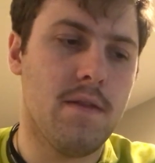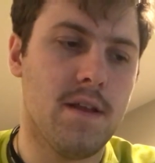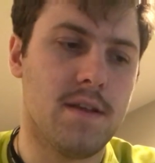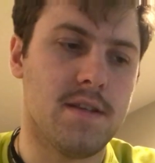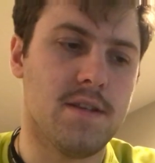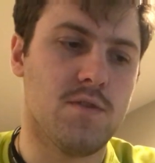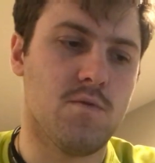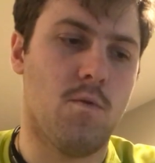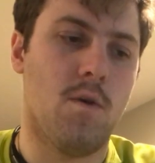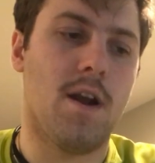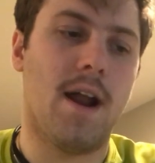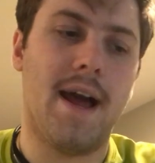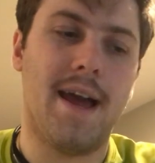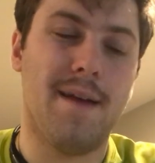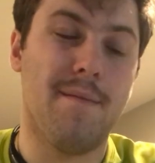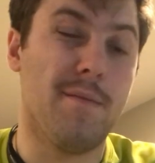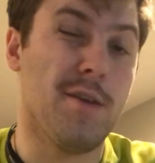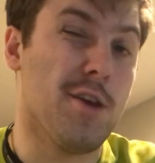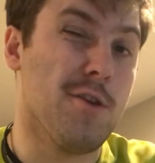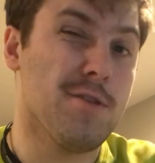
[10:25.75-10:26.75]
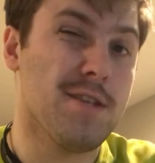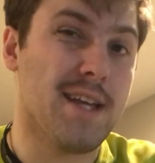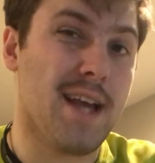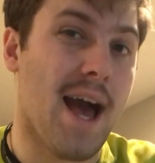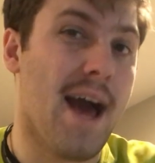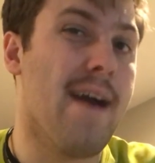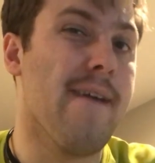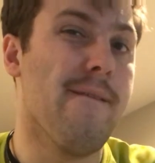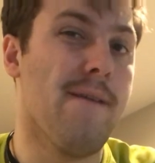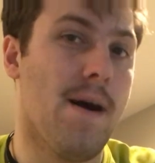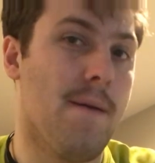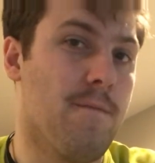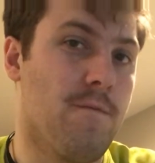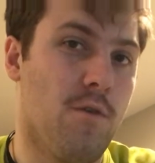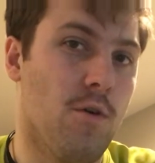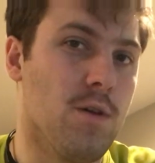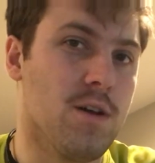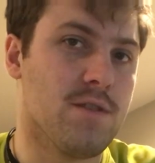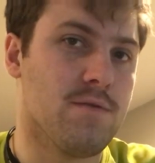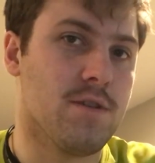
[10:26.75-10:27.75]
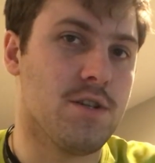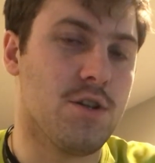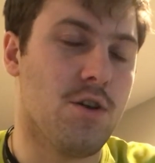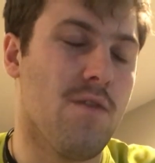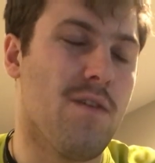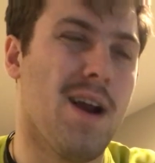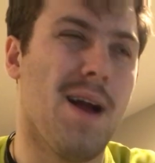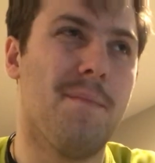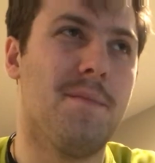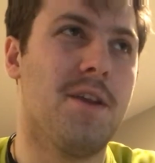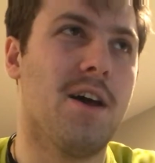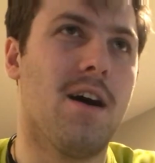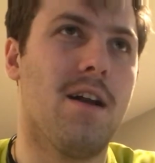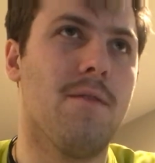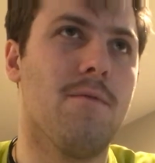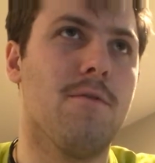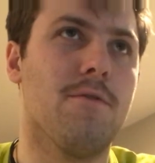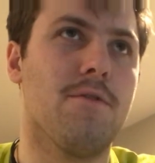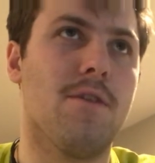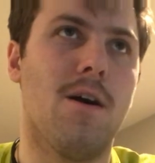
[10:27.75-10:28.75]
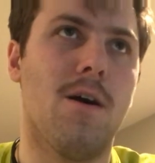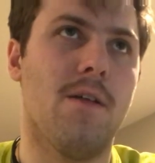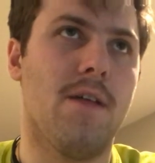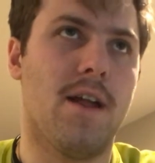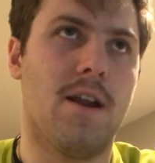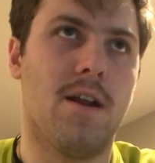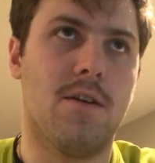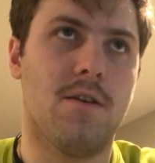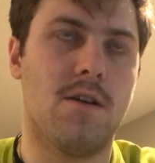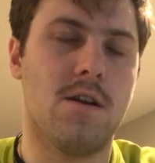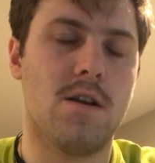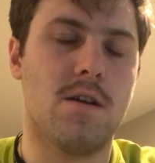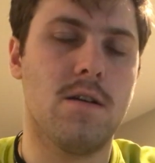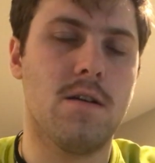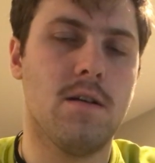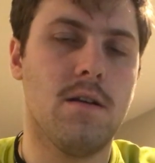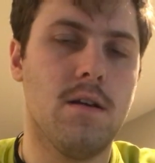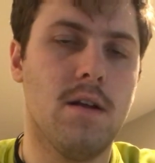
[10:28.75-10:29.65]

This is what I am using. I, I'm fully switched over. I'm done with all that other.